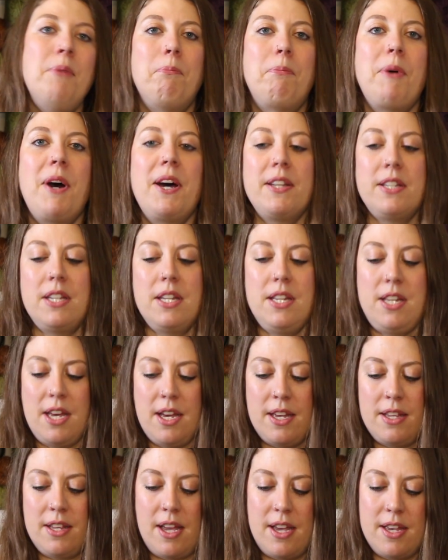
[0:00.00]
But
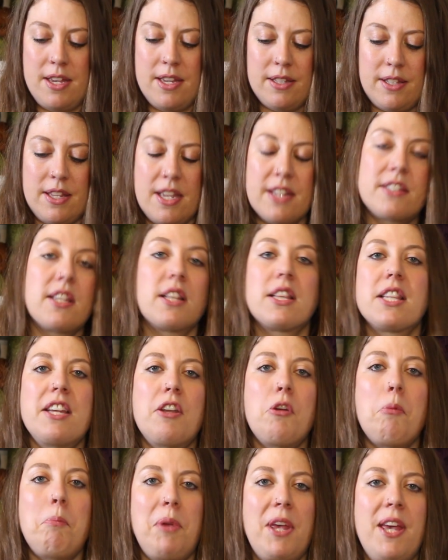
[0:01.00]
it's a
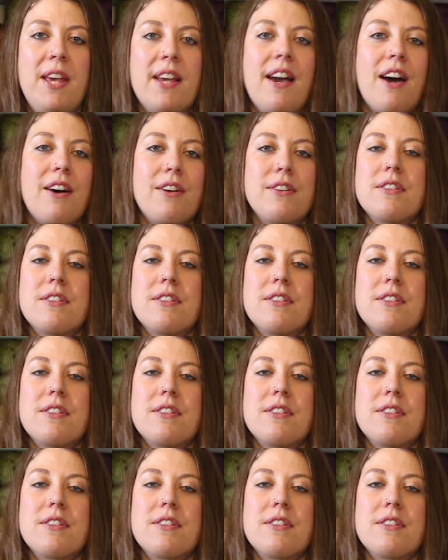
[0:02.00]
little big.